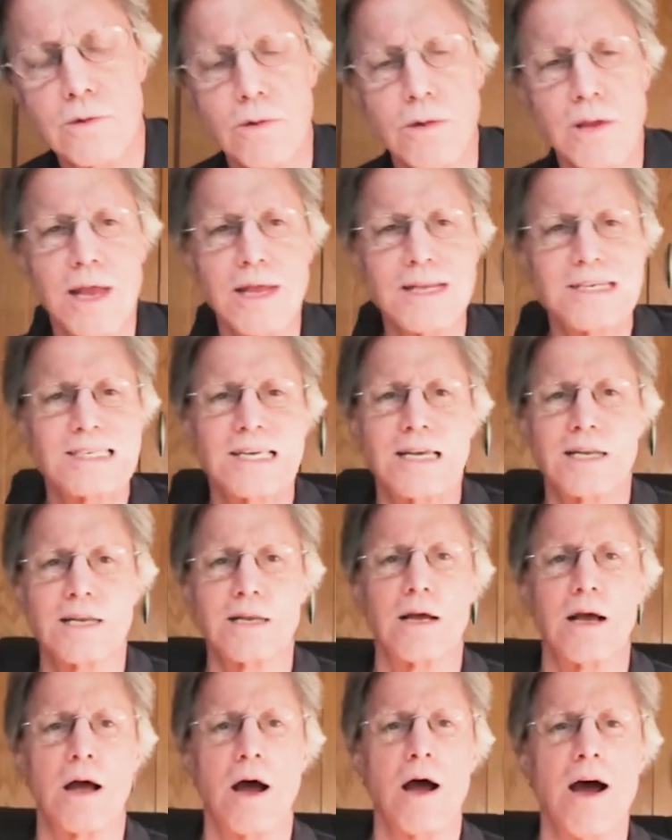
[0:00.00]
It creates
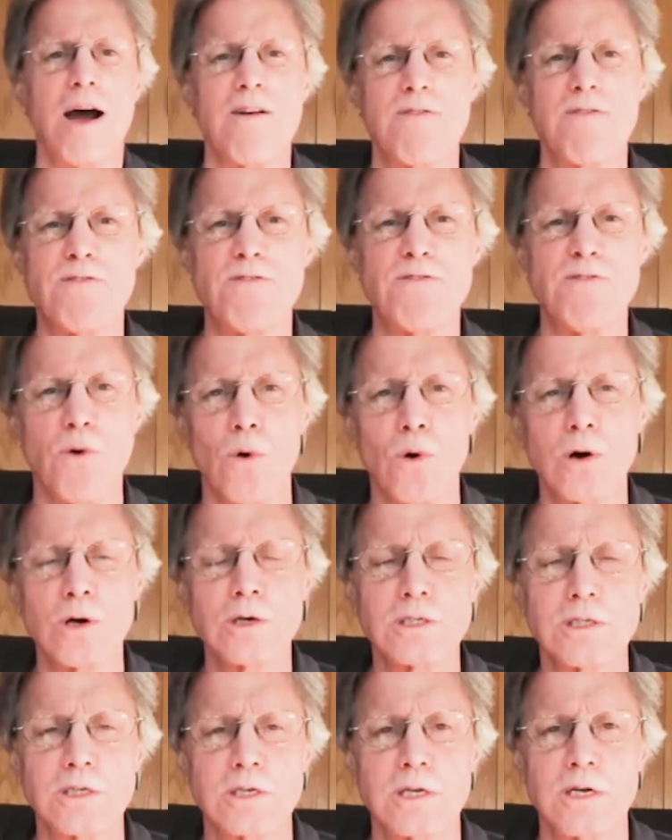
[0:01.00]
an, a
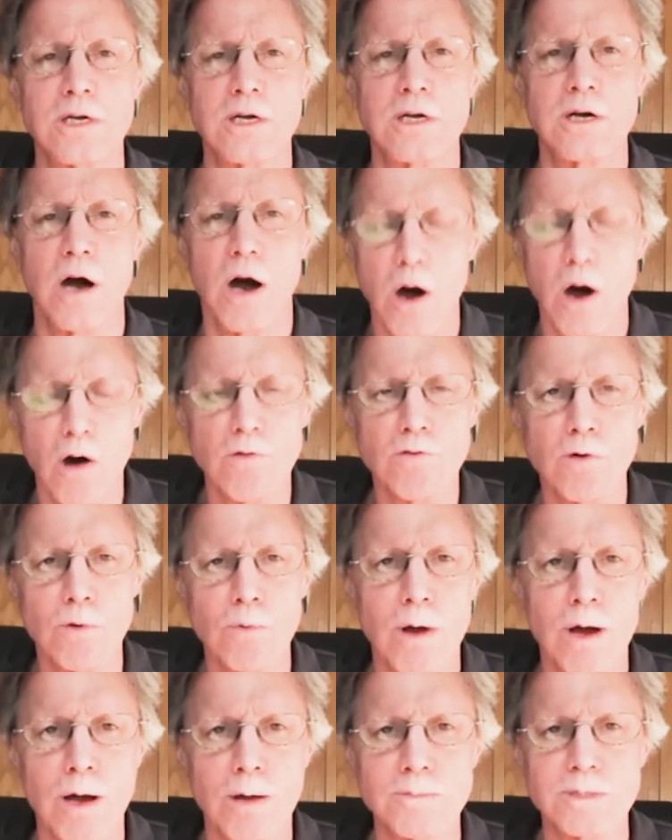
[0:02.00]
forced,
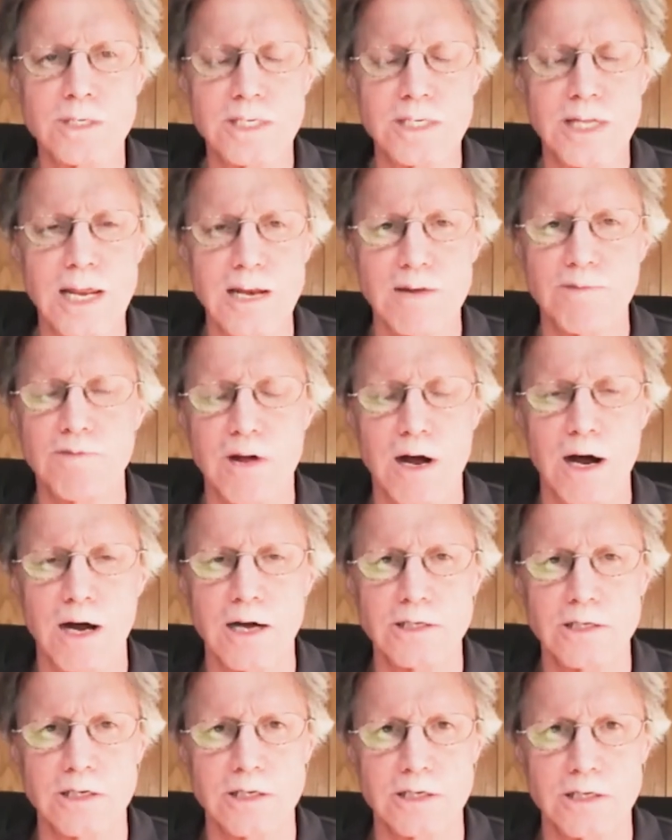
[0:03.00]
overwhelmed state of
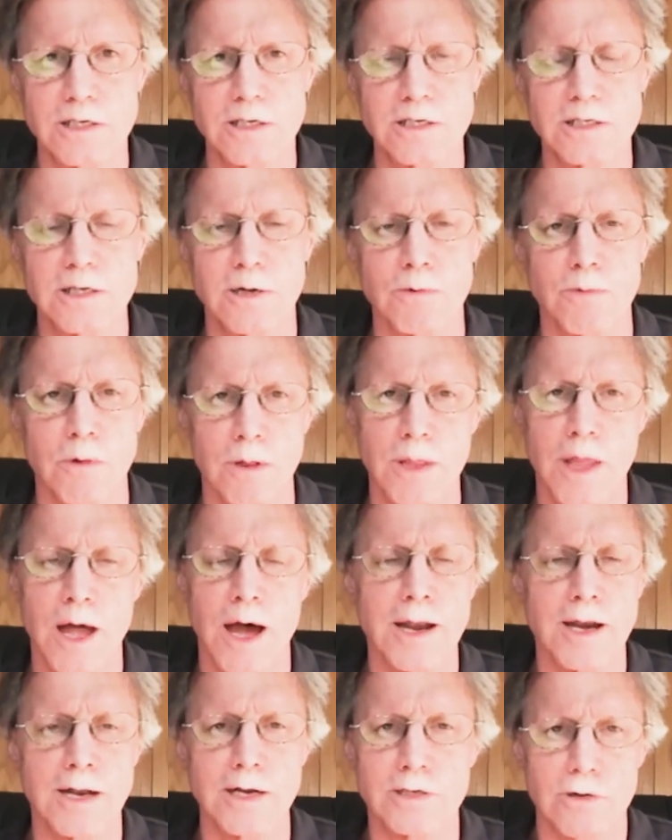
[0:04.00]
consciousness that will
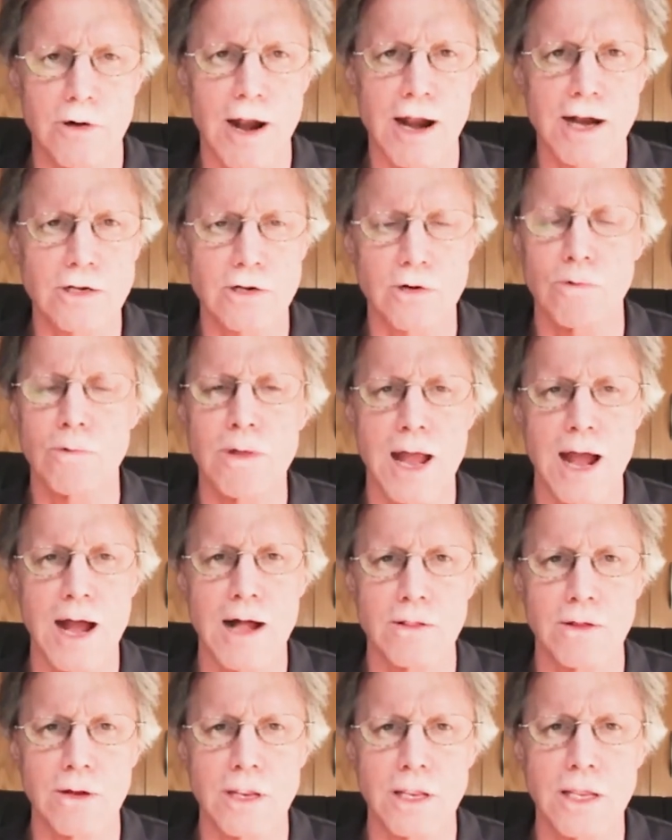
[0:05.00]
not attract your
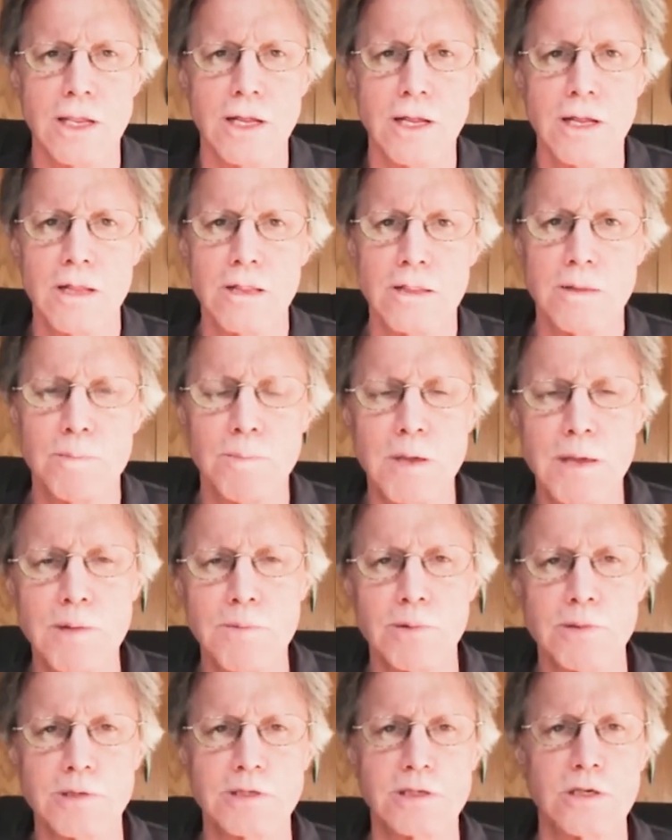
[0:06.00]
reality, the
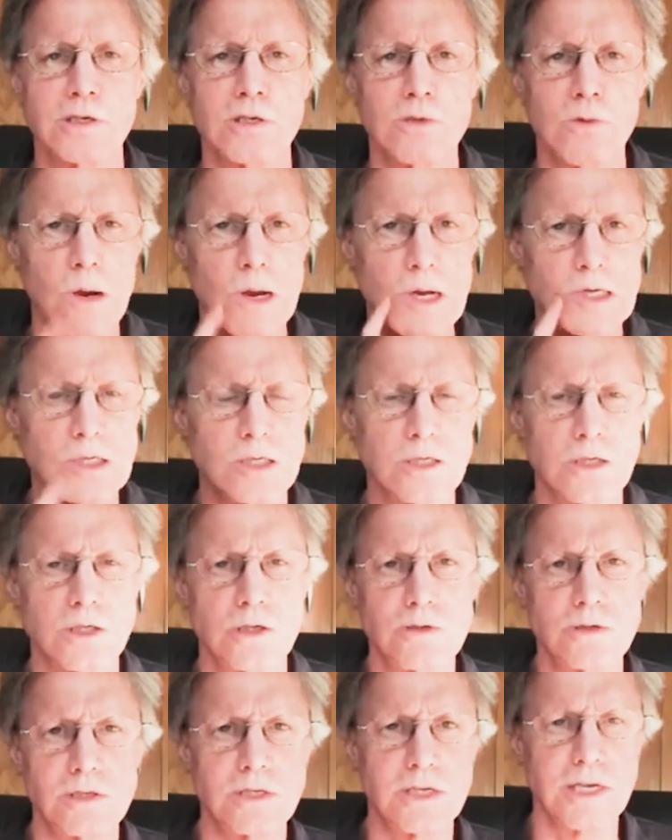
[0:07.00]
people and
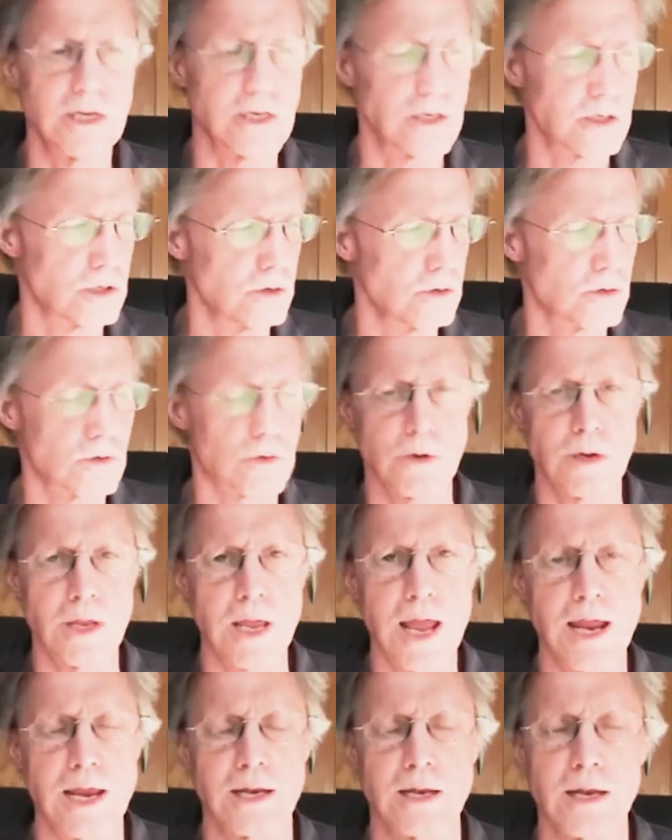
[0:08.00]
situations you seek to
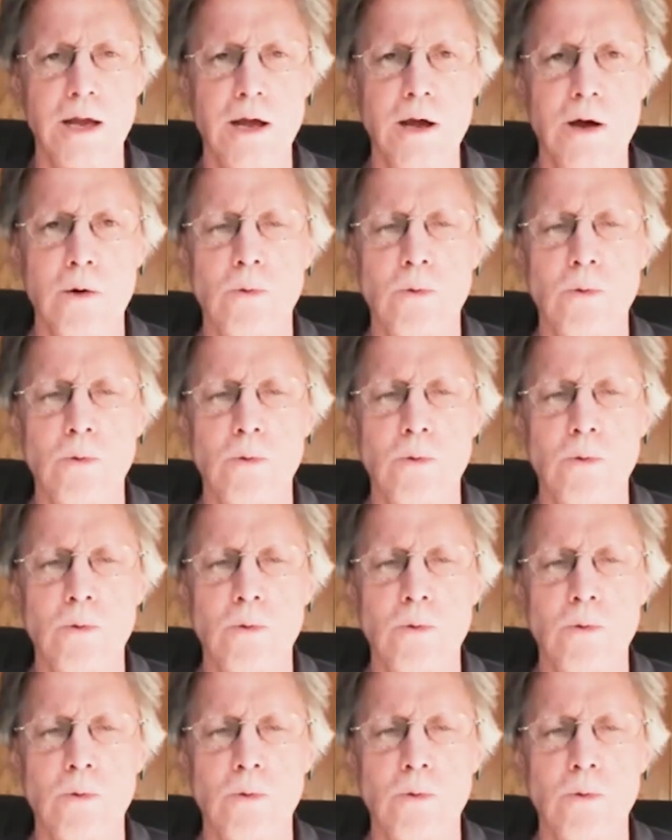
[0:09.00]
create.